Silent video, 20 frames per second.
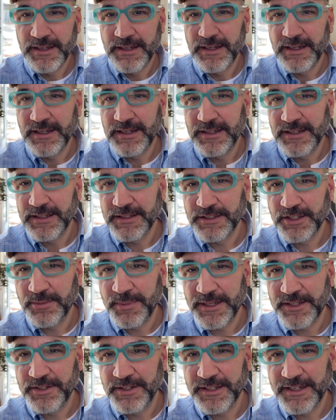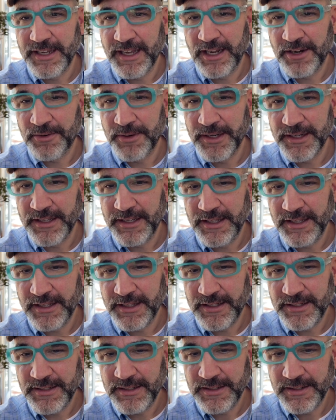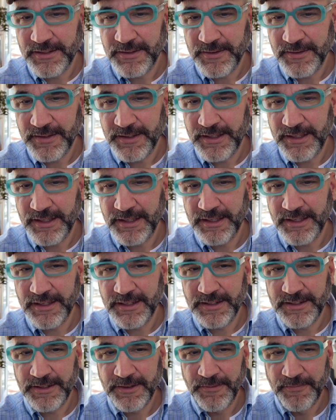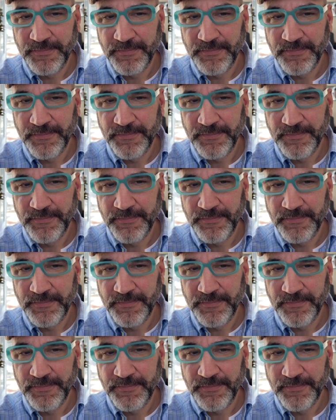Let's go back to the gallery again, and